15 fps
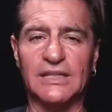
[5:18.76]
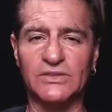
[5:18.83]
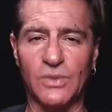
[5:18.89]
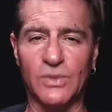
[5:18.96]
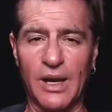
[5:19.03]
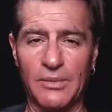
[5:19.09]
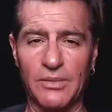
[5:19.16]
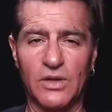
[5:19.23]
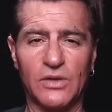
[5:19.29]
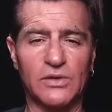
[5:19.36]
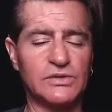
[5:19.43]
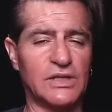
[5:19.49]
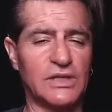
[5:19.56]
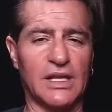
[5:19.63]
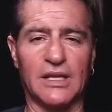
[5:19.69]
why I'm
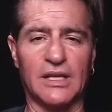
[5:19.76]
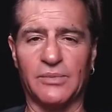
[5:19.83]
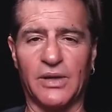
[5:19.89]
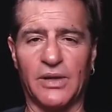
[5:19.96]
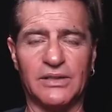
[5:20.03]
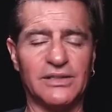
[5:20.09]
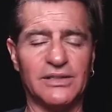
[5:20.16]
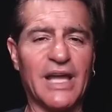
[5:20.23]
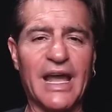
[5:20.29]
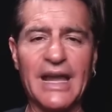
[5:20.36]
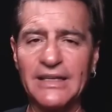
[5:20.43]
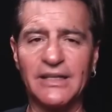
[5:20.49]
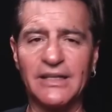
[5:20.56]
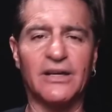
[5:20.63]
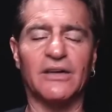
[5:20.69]
using it, but
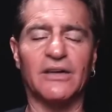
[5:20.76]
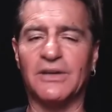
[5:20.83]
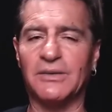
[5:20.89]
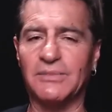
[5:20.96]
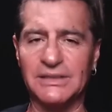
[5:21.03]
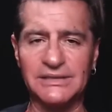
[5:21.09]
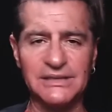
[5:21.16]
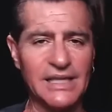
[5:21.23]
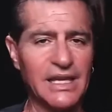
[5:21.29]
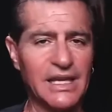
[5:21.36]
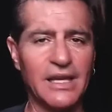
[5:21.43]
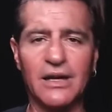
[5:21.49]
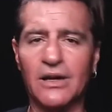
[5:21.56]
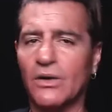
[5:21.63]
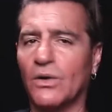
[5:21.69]
neither of them is
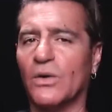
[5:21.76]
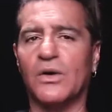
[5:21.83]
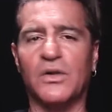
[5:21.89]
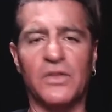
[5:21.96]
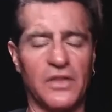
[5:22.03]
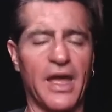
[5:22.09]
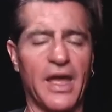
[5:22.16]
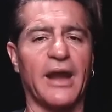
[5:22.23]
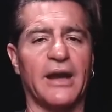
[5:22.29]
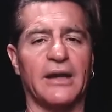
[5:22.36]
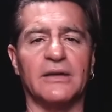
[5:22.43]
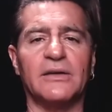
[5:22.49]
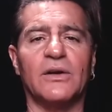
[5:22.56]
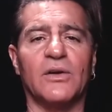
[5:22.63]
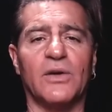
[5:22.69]
here or there,
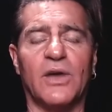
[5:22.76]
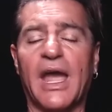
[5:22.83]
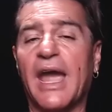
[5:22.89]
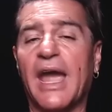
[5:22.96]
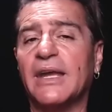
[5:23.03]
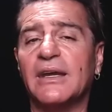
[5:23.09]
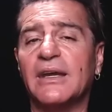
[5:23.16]
okay?